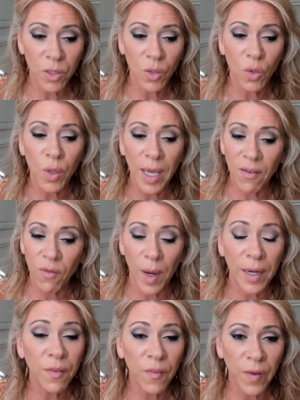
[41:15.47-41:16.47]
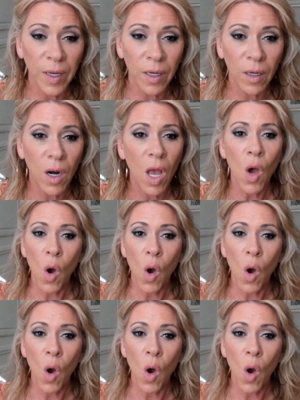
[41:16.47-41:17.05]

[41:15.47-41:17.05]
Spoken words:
who gave way to fear,